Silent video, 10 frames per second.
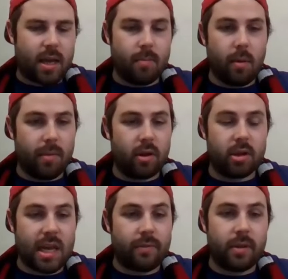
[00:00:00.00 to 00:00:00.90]
Kamal Miller
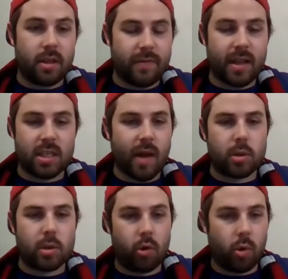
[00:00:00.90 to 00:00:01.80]
is definitely the defensive
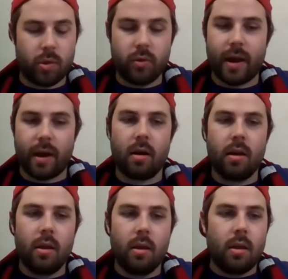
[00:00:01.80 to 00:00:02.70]
option. I agree with you there.
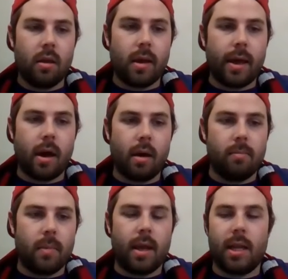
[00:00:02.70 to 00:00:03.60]

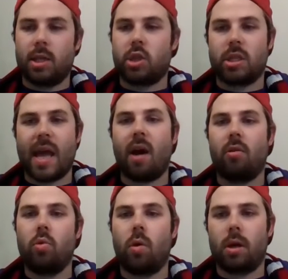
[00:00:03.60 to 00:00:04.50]
Mm-hmm. And it's just how
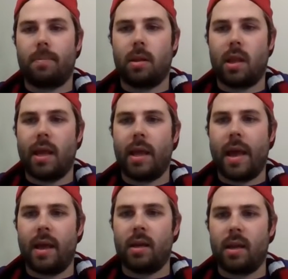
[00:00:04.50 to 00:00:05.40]
you want to play.
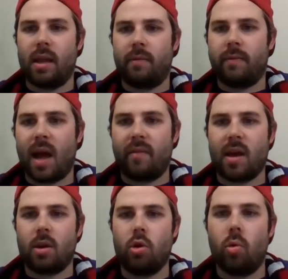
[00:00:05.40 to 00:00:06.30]
And if I've
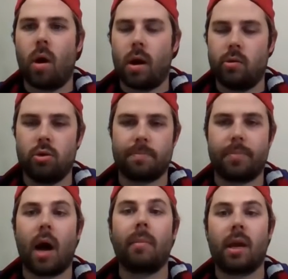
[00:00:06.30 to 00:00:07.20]
got Juan, who's
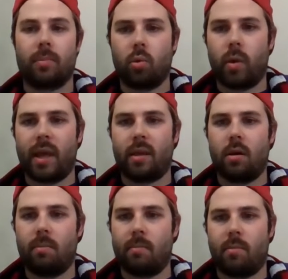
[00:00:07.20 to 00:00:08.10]
bombing up the wing
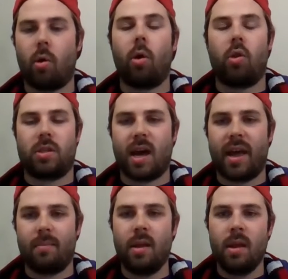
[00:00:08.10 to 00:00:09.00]
all the
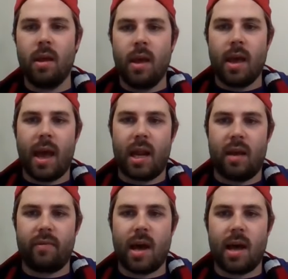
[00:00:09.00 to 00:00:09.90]
time, and
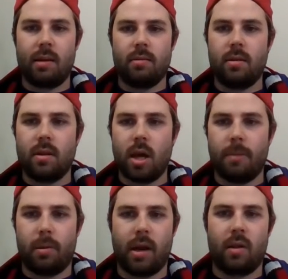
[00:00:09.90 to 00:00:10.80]
I've got a
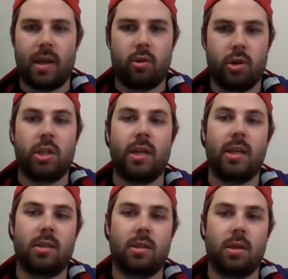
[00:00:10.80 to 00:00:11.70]
player like Christian
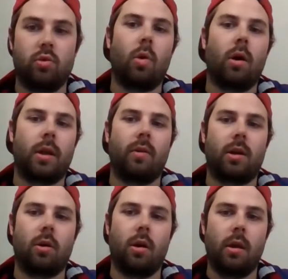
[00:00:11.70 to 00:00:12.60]
Aguita, who's a walking
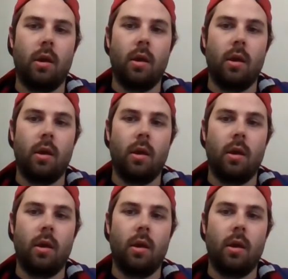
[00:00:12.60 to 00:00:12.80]
red card,